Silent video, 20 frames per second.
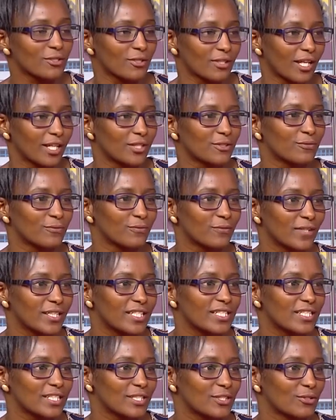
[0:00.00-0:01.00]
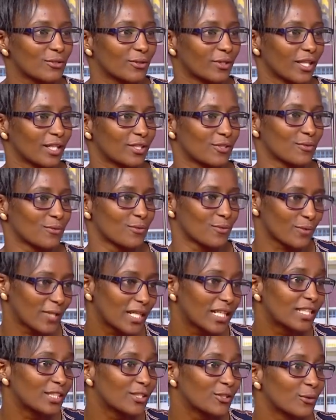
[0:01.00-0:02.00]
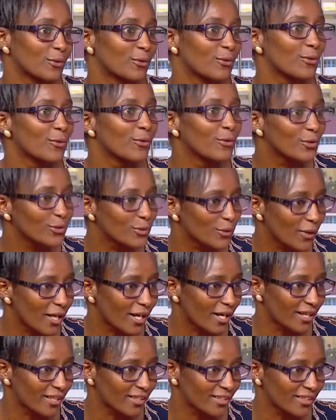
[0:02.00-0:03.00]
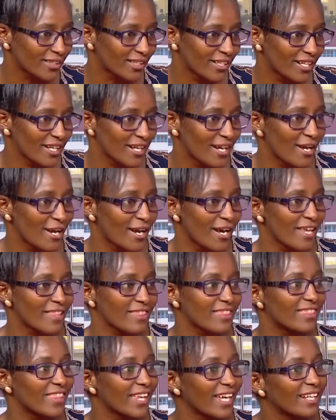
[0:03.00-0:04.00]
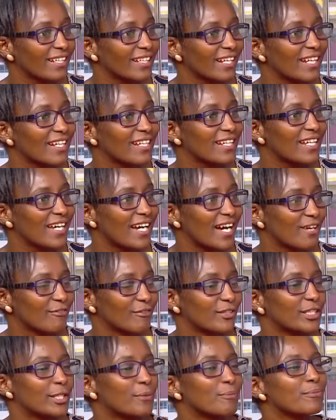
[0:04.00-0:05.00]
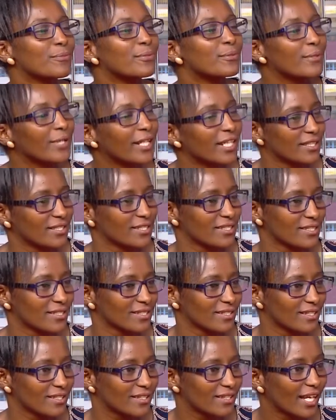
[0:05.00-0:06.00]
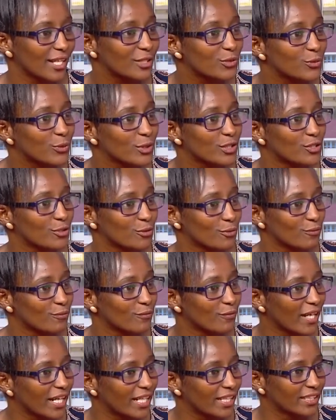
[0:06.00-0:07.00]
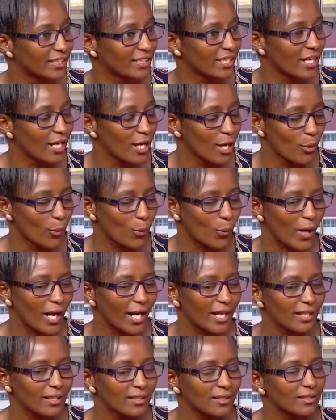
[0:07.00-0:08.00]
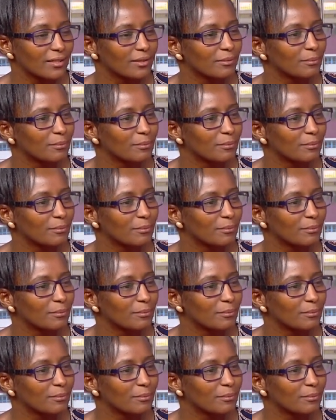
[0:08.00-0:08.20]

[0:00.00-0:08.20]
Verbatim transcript: to that, you first need to get to really know who you are, then love and embrace that which you find while